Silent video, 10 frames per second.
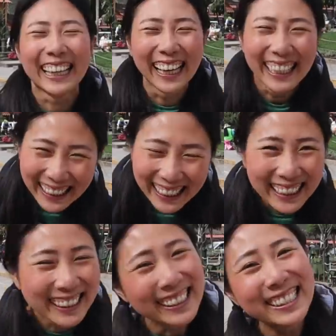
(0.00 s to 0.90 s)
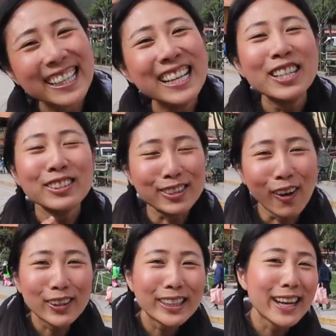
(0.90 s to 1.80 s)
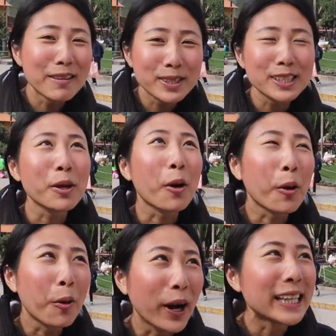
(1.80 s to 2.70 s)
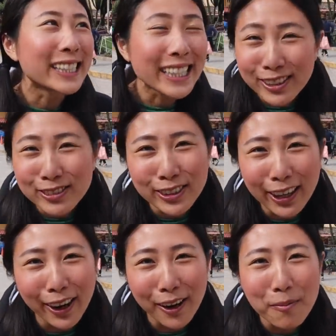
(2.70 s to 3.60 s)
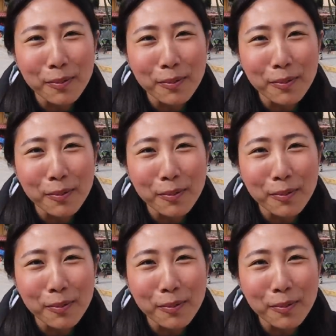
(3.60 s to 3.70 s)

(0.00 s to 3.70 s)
Yeah. So the names is quite cute to hear,